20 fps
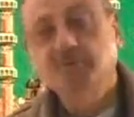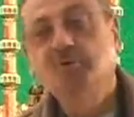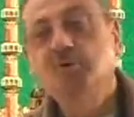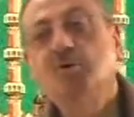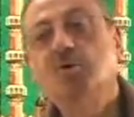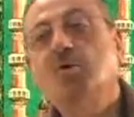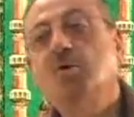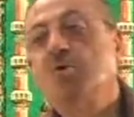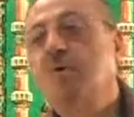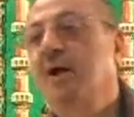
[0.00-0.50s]

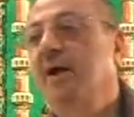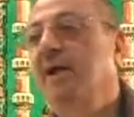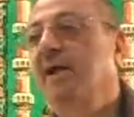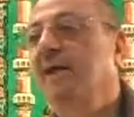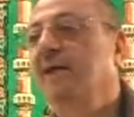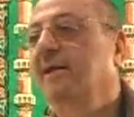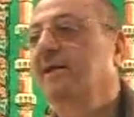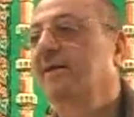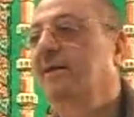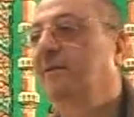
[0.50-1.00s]
know why
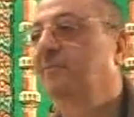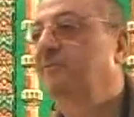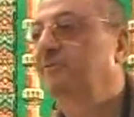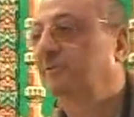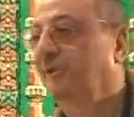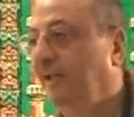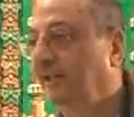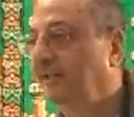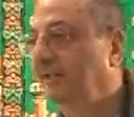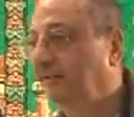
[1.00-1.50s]
it comes
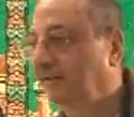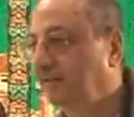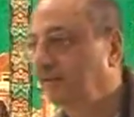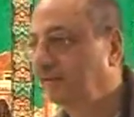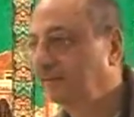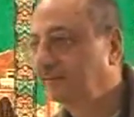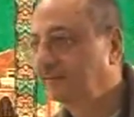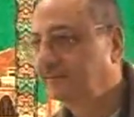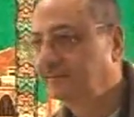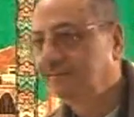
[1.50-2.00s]
late.
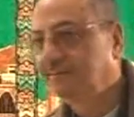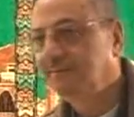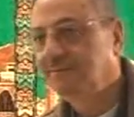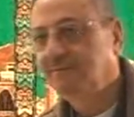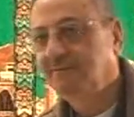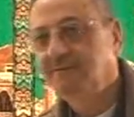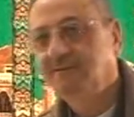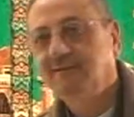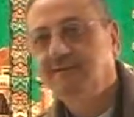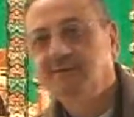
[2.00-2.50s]

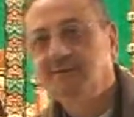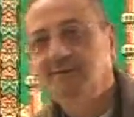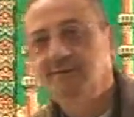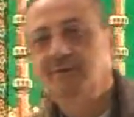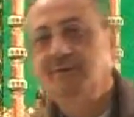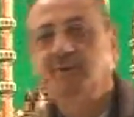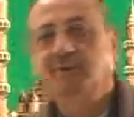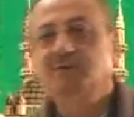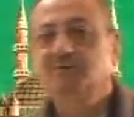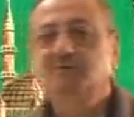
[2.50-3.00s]

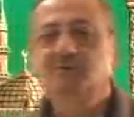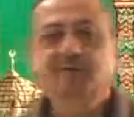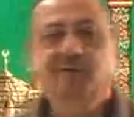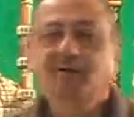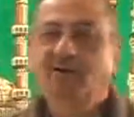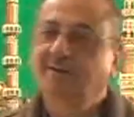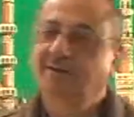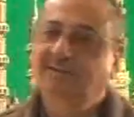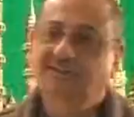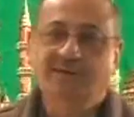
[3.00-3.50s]
Because we
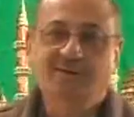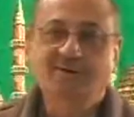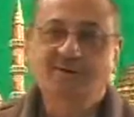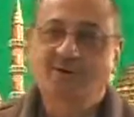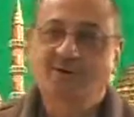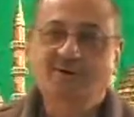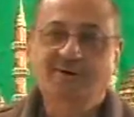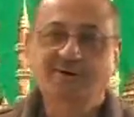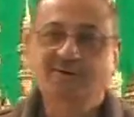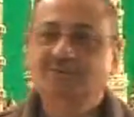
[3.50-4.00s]
got Tim
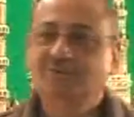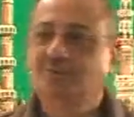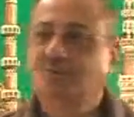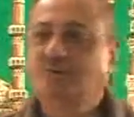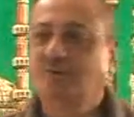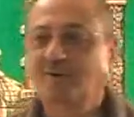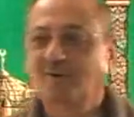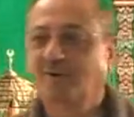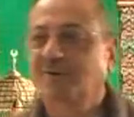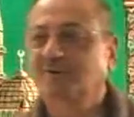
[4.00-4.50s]
Horton so
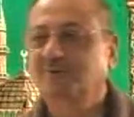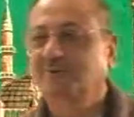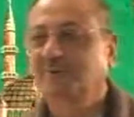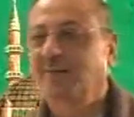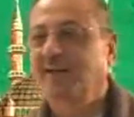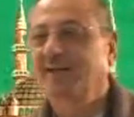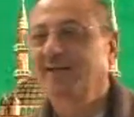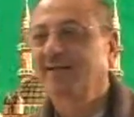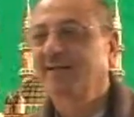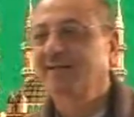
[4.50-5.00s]
close
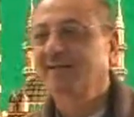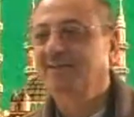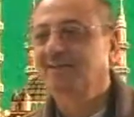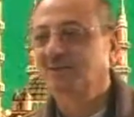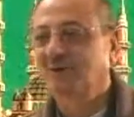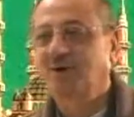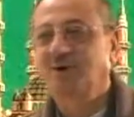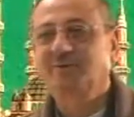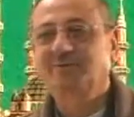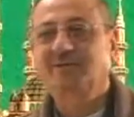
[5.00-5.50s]
by, he
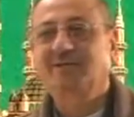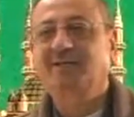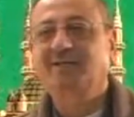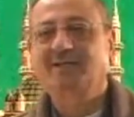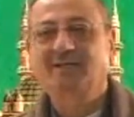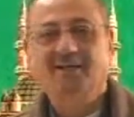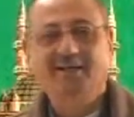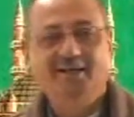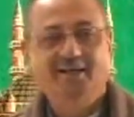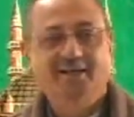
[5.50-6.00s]
stops at
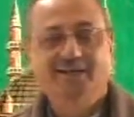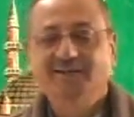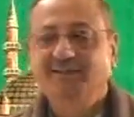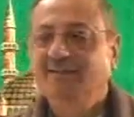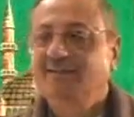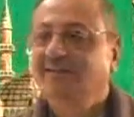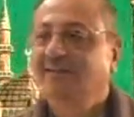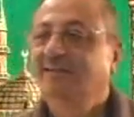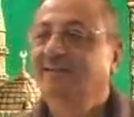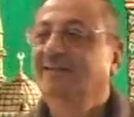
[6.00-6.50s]

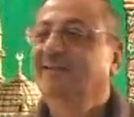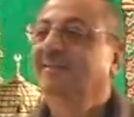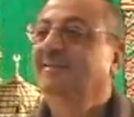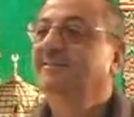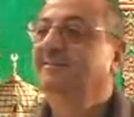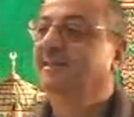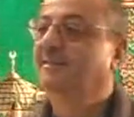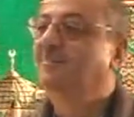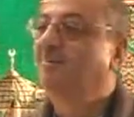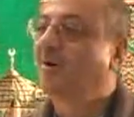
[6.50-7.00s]

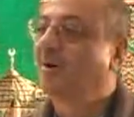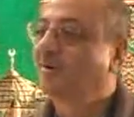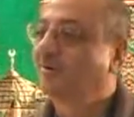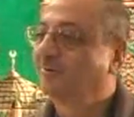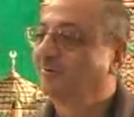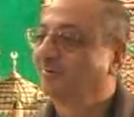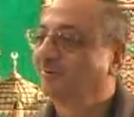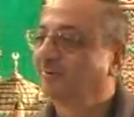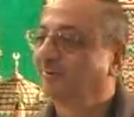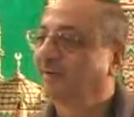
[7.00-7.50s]
Tim
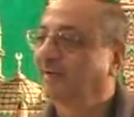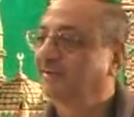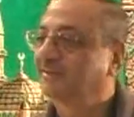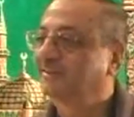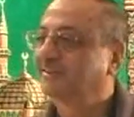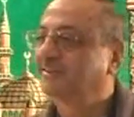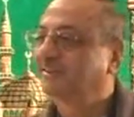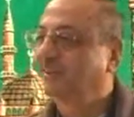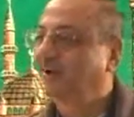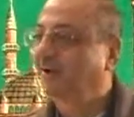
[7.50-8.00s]
Horton to get
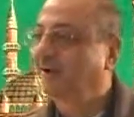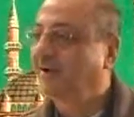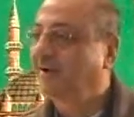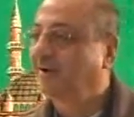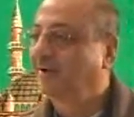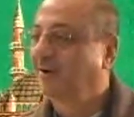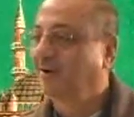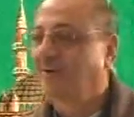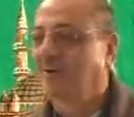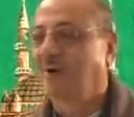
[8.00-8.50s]
his
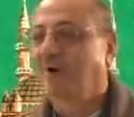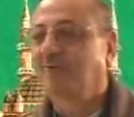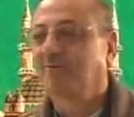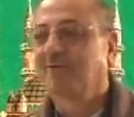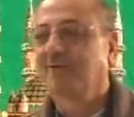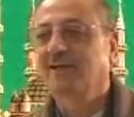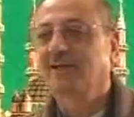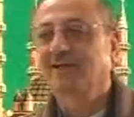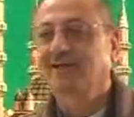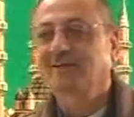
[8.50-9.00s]
coffee and